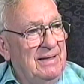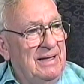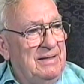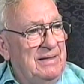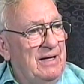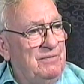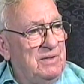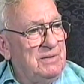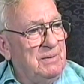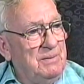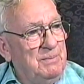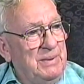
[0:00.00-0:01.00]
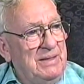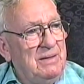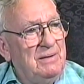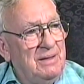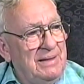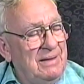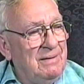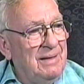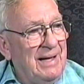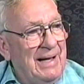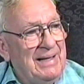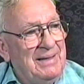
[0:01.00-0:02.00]
and you have to be in the in
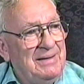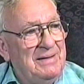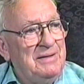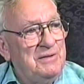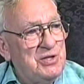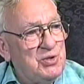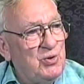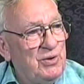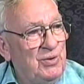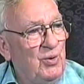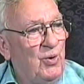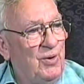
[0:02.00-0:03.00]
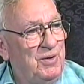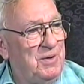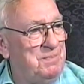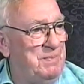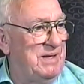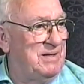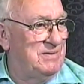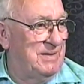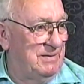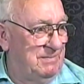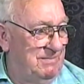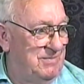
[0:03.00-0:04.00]
line and in the certain order because
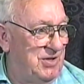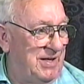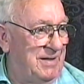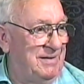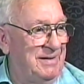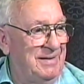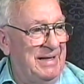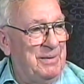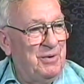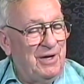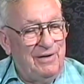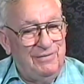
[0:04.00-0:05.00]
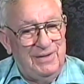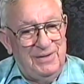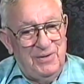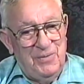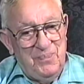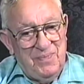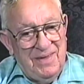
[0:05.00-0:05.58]
they're checking your name off, you know.